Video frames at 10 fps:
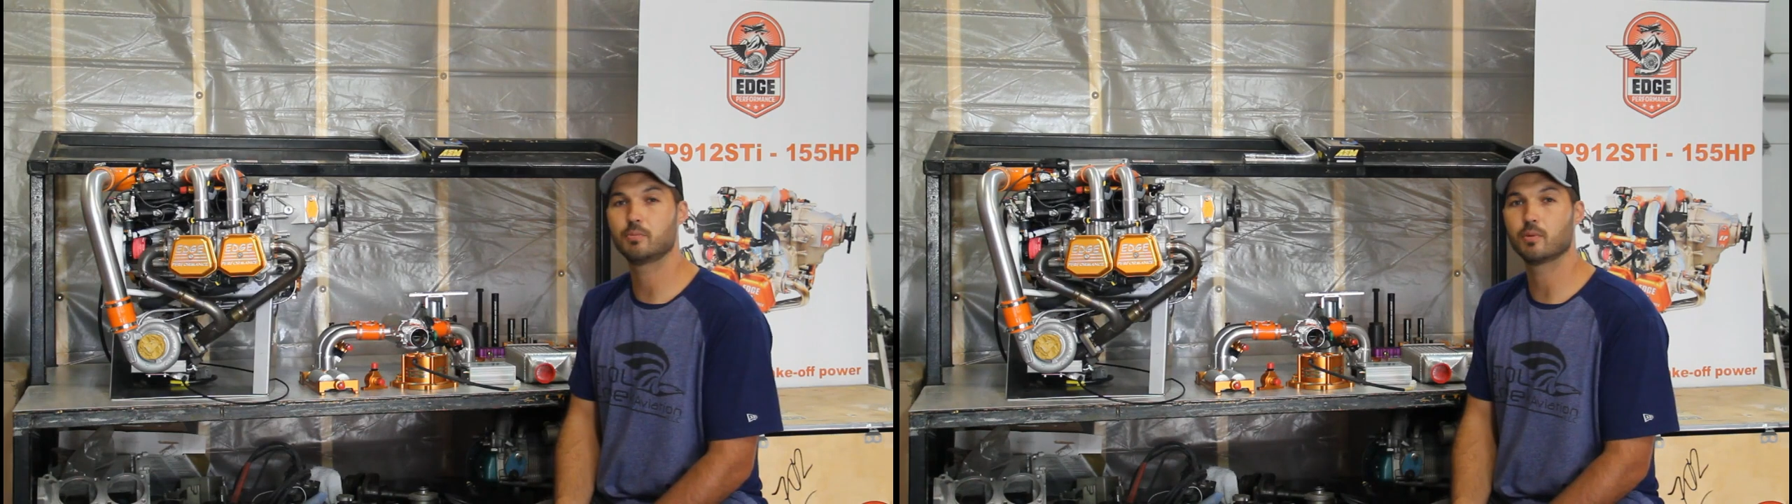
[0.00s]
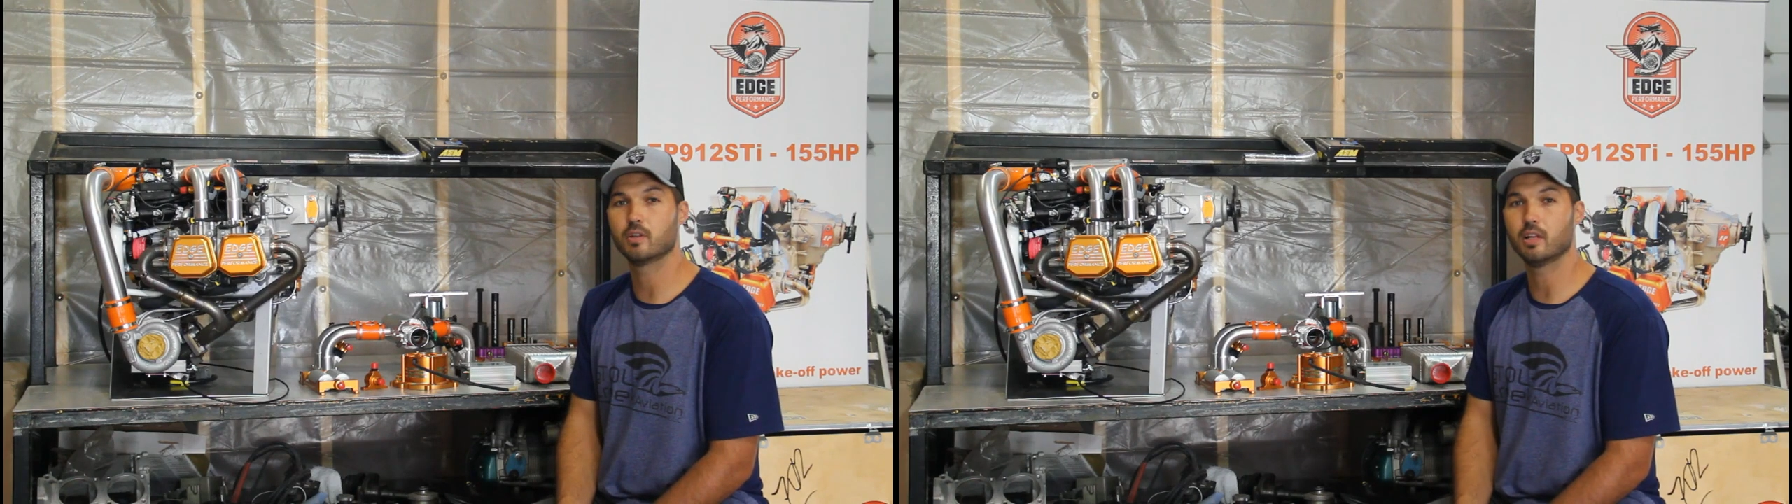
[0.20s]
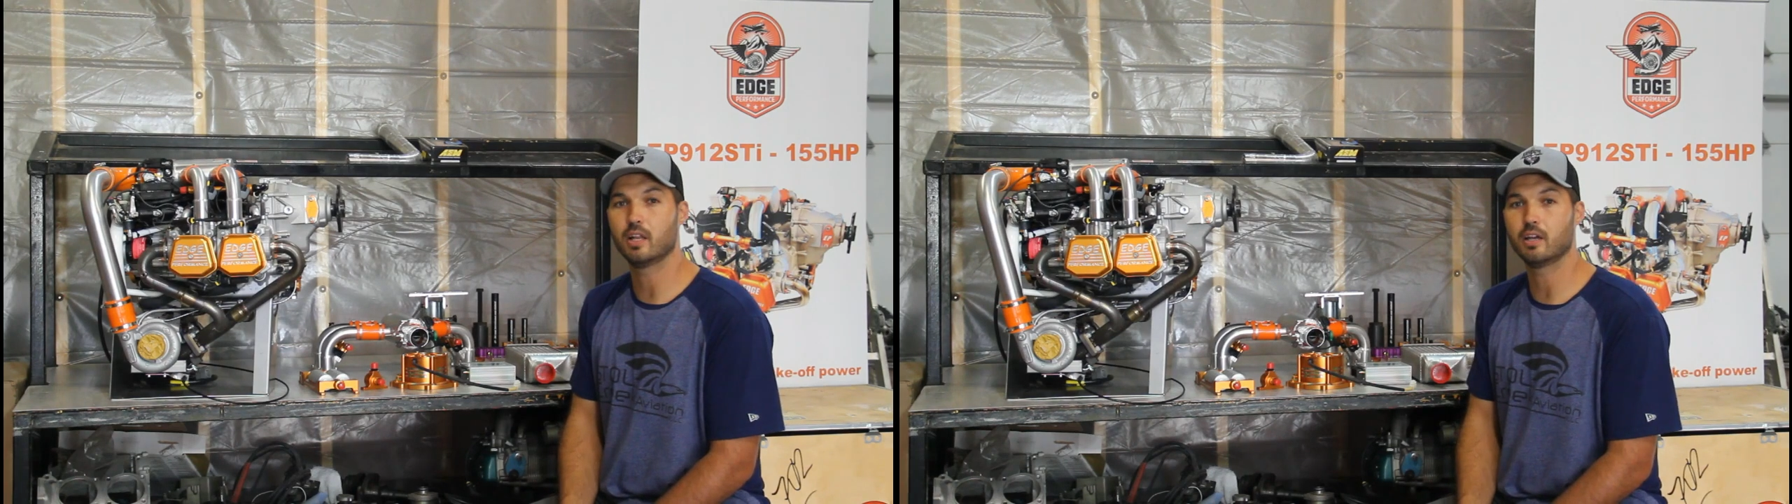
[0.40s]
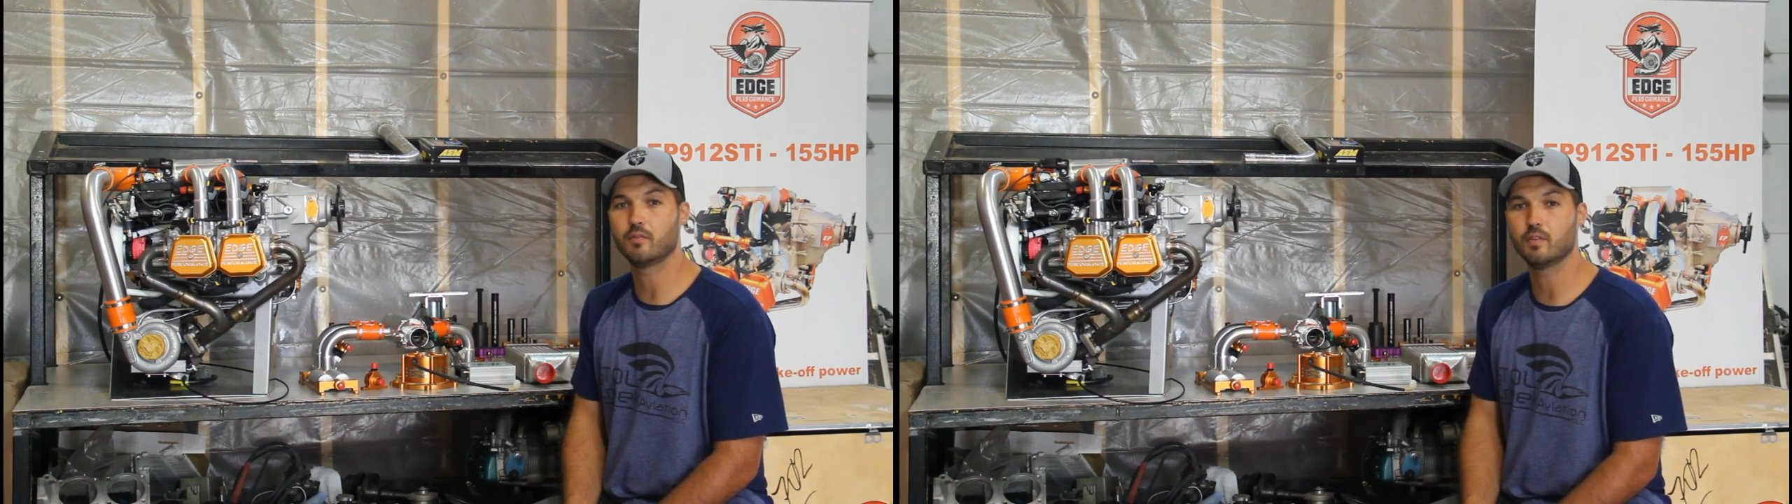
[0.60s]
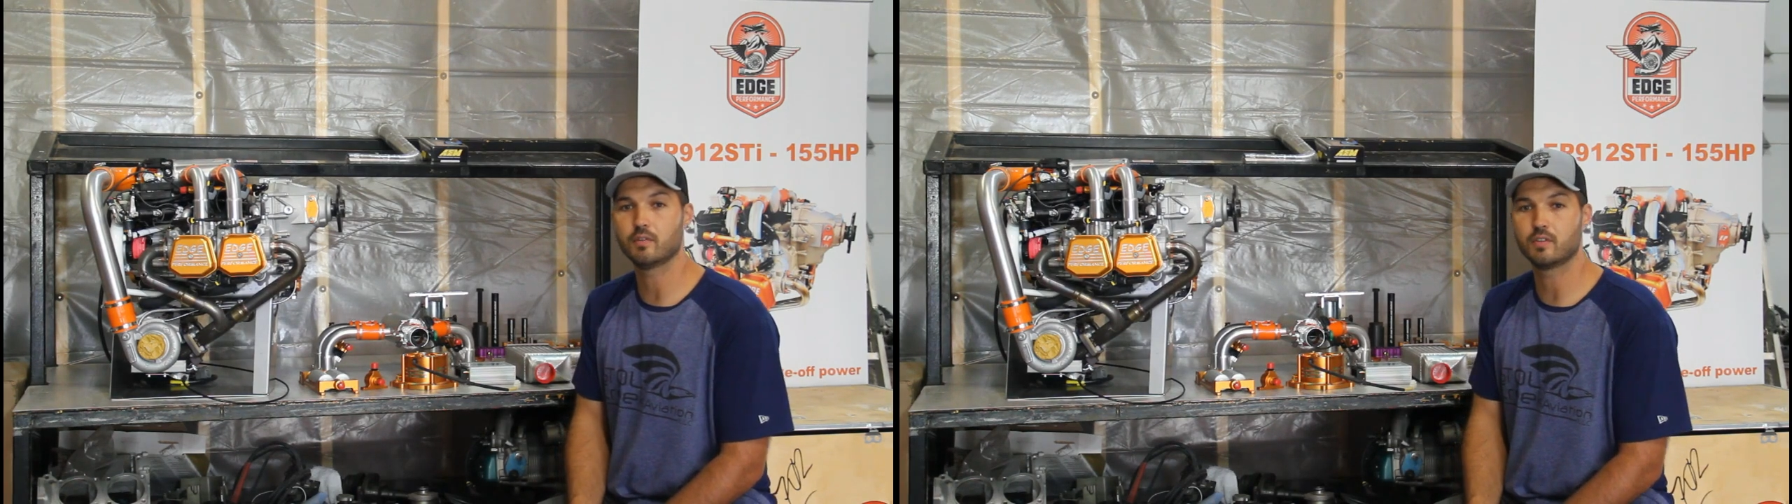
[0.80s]
than the
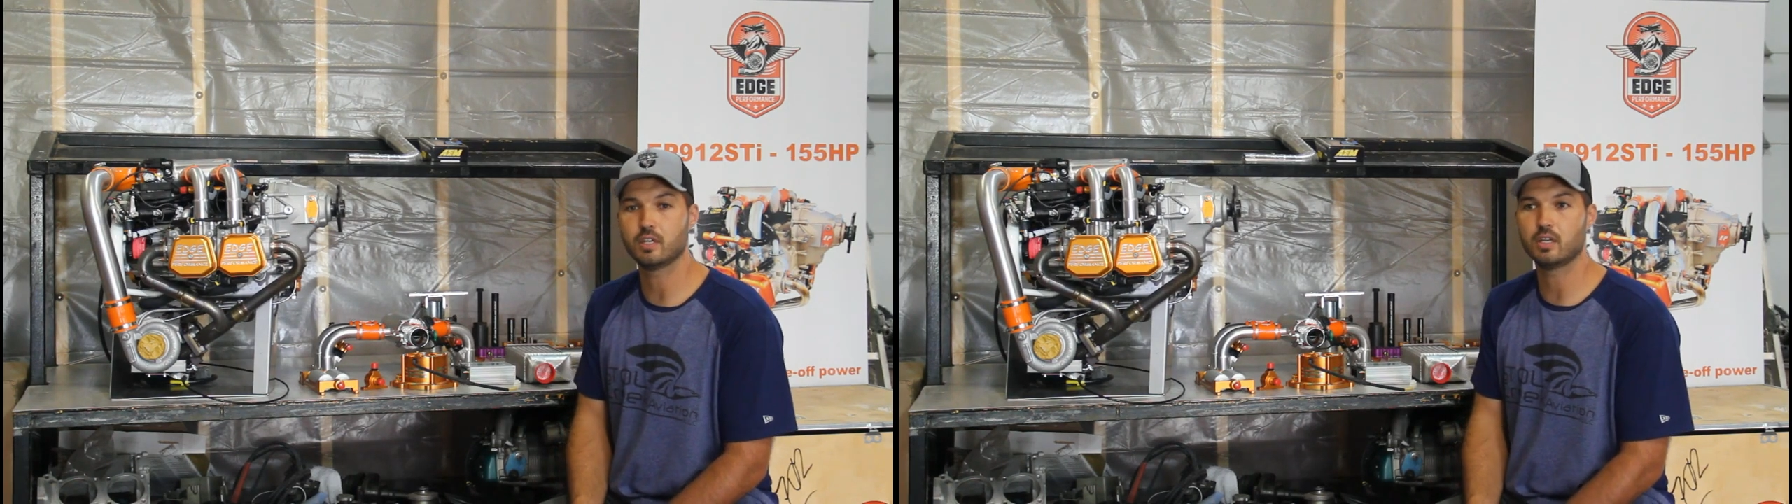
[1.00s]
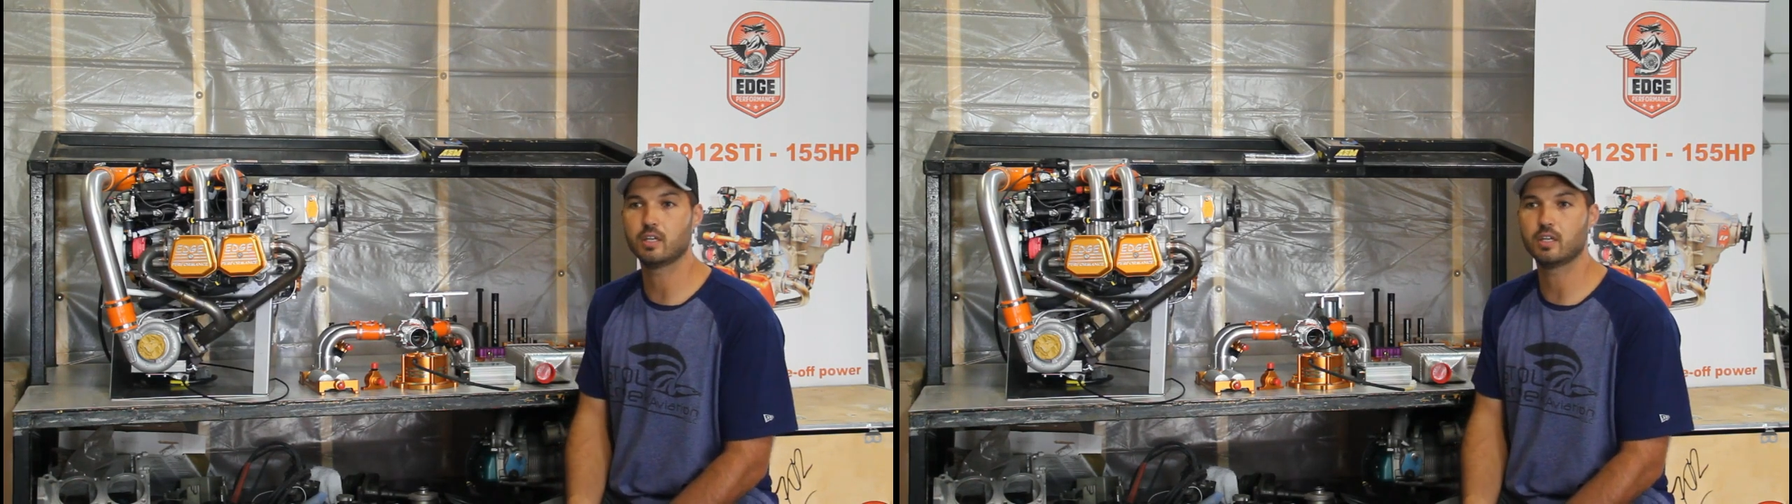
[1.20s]
915